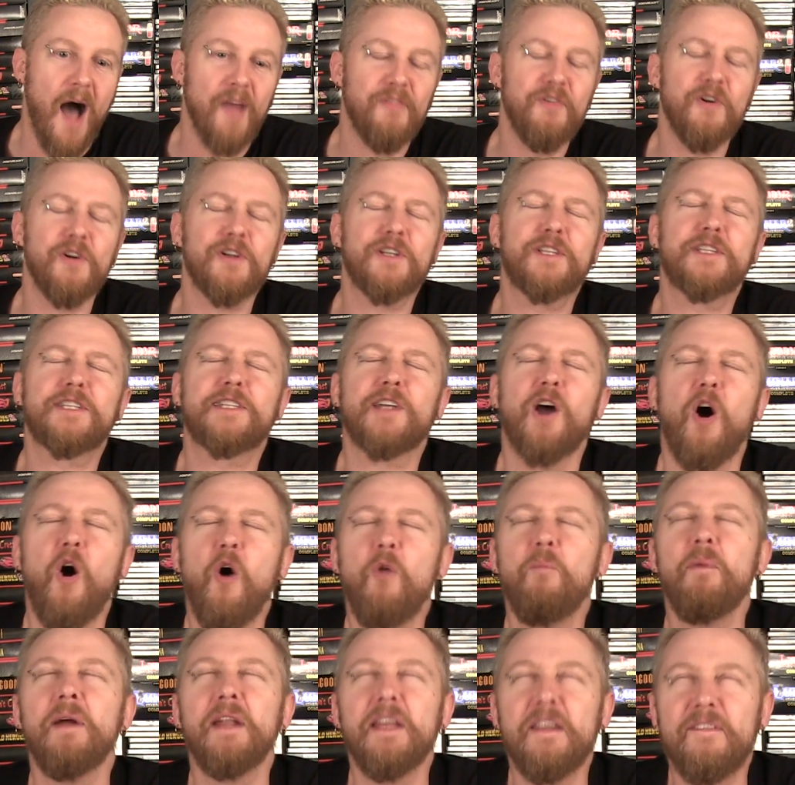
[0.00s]
there's
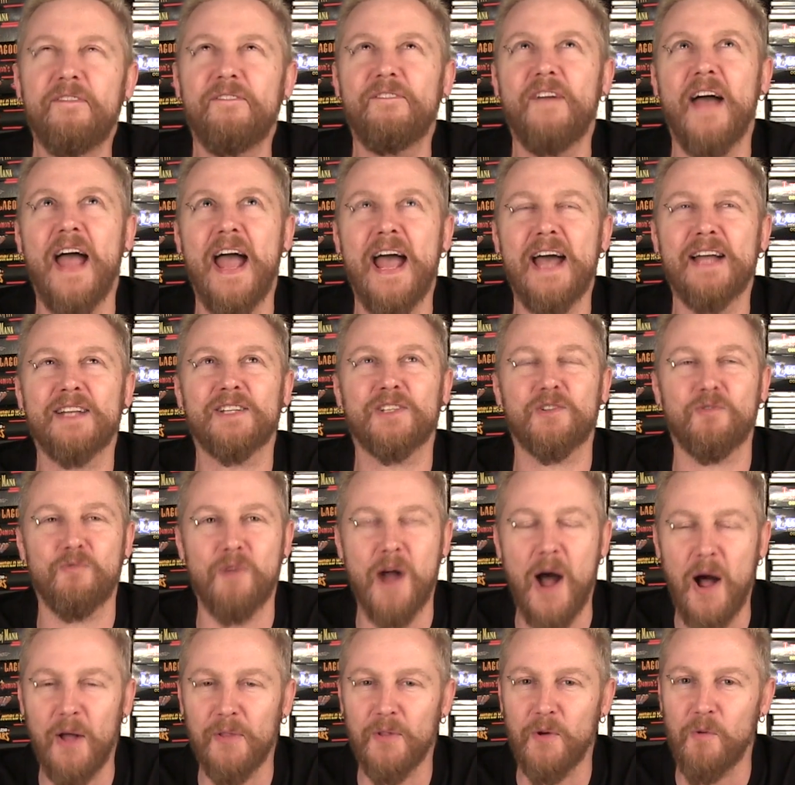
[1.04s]
so many fans
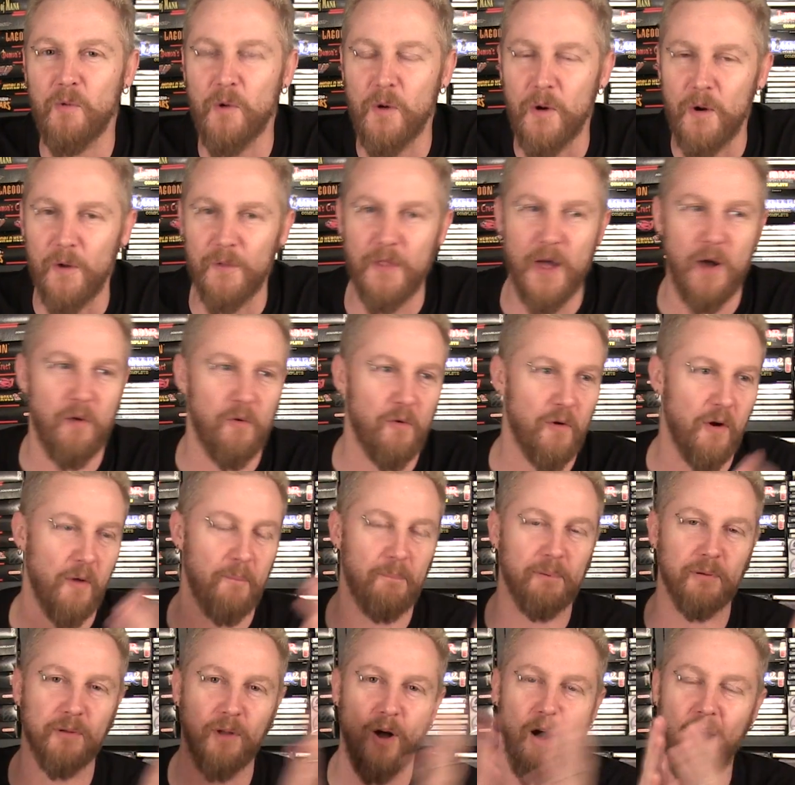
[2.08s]
around the world that were
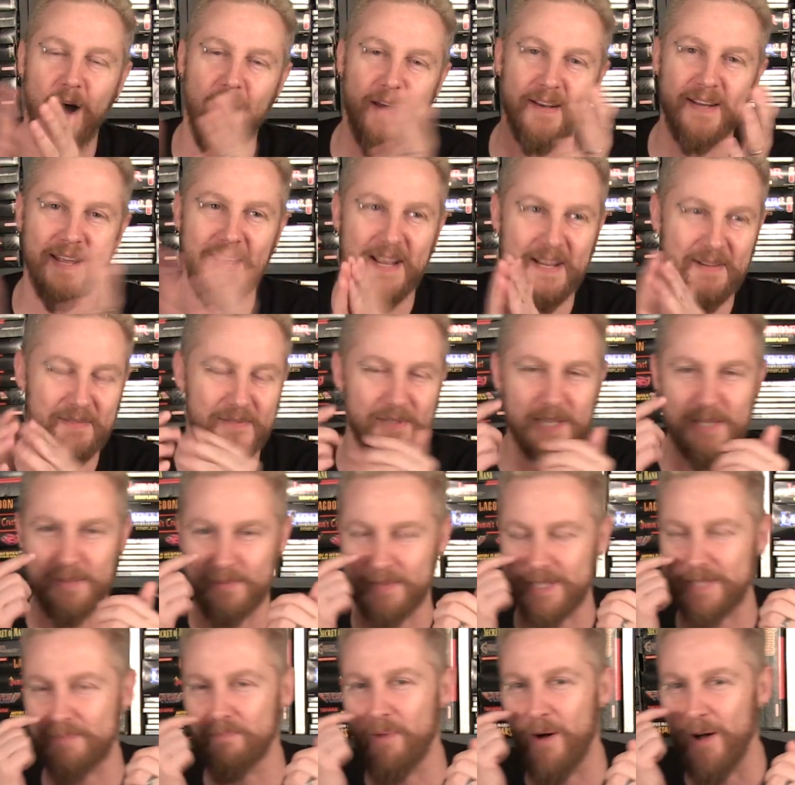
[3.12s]
applauding,
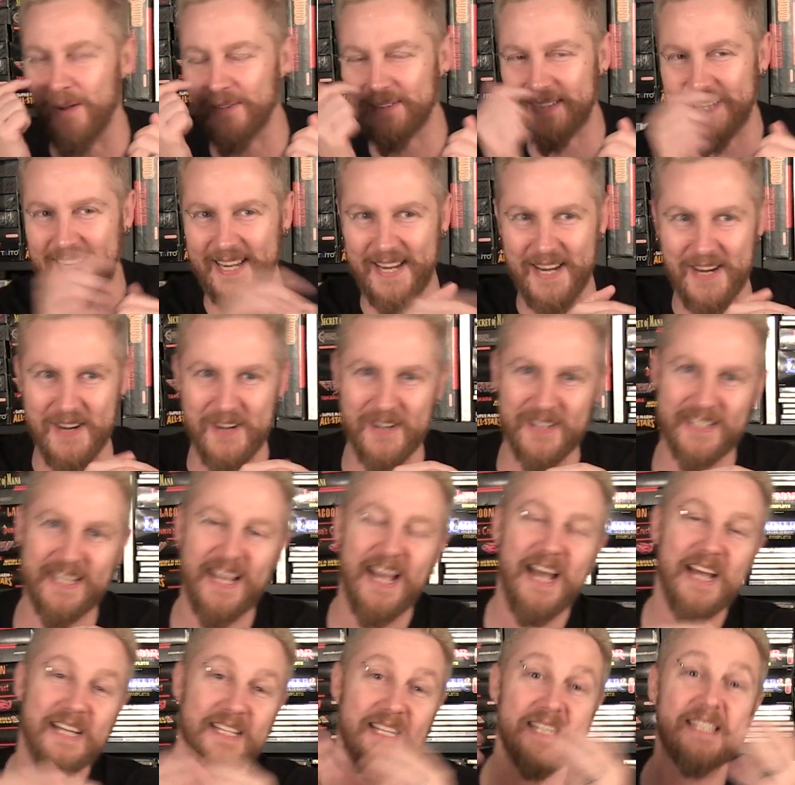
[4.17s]
small tears
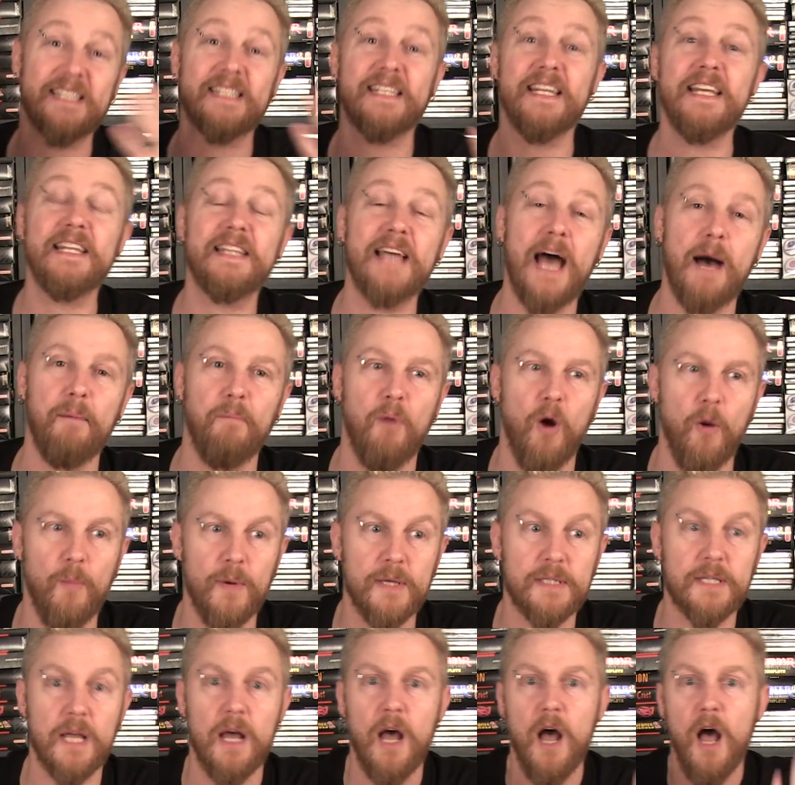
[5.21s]
to see that
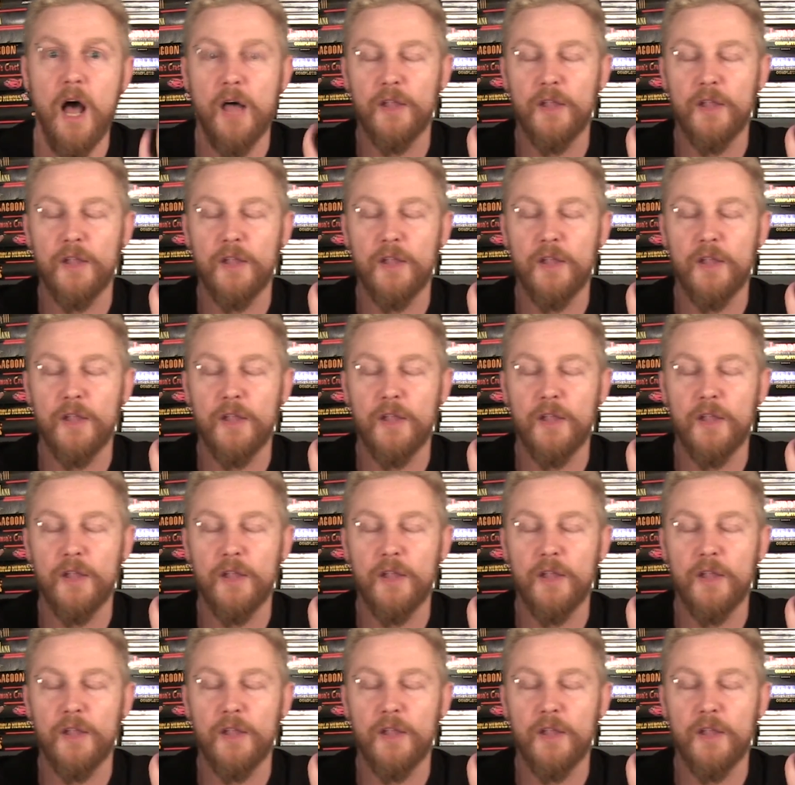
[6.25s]
moment.